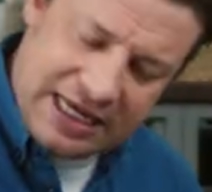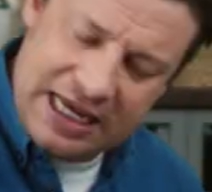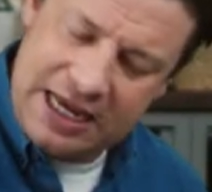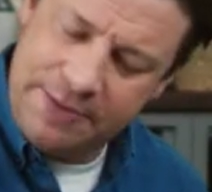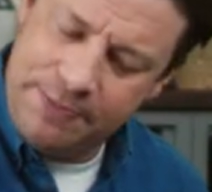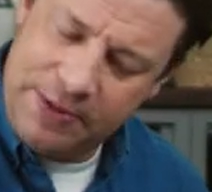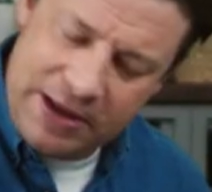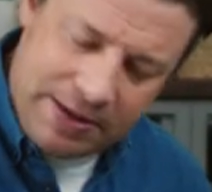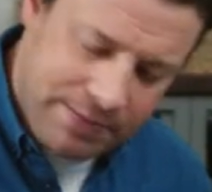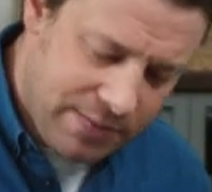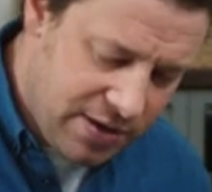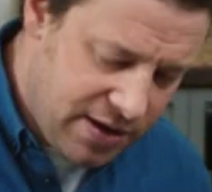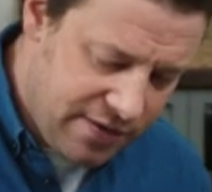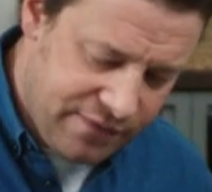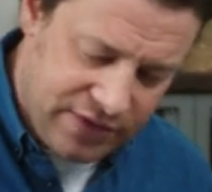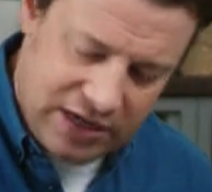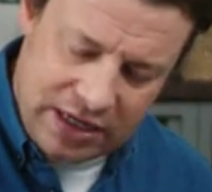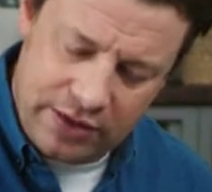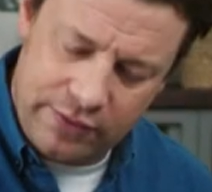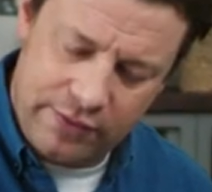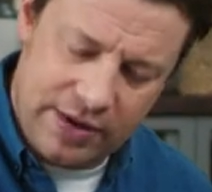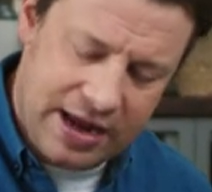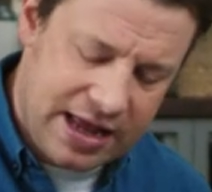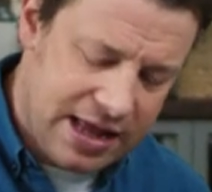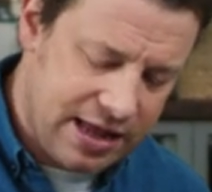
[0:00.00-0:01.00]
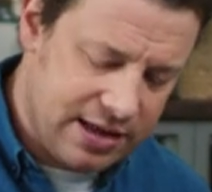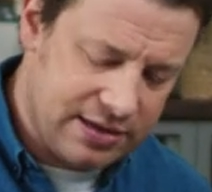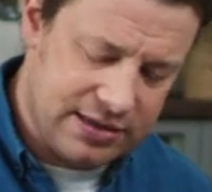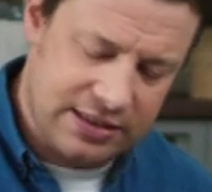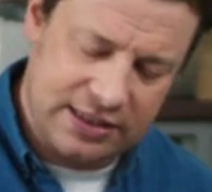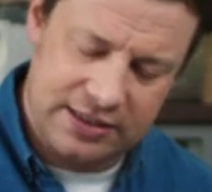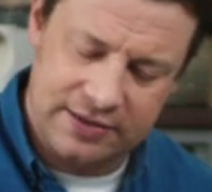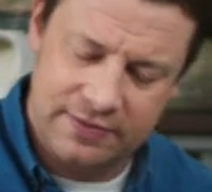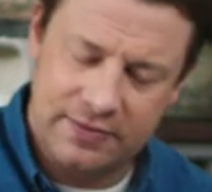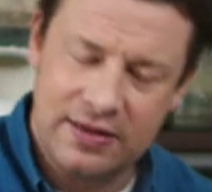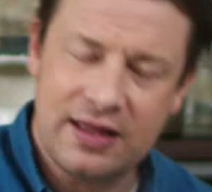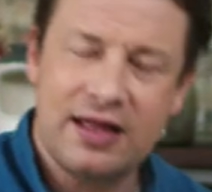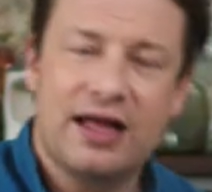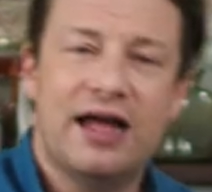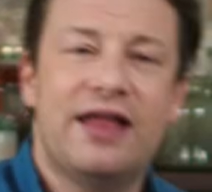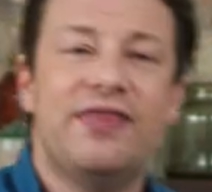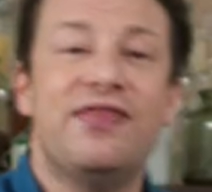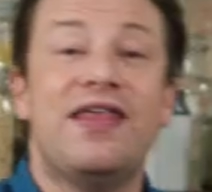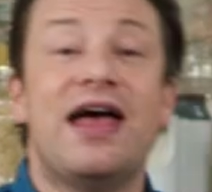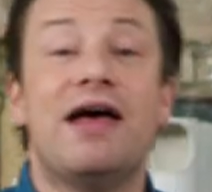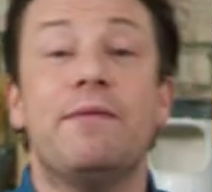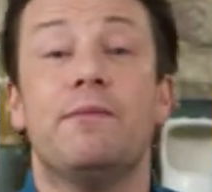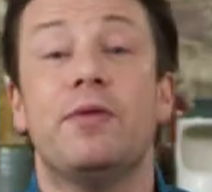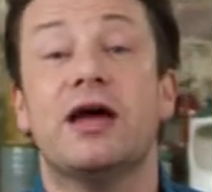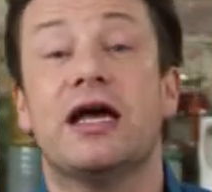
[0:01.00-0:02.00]
Keep it moving around, and
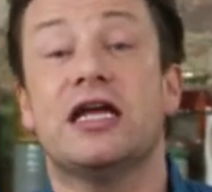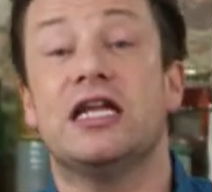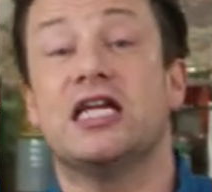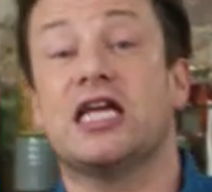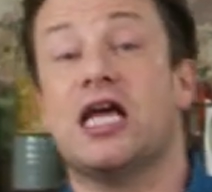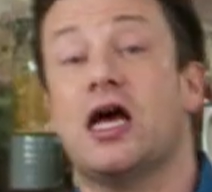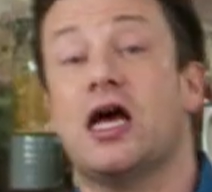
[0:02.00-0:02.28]
then we're gonna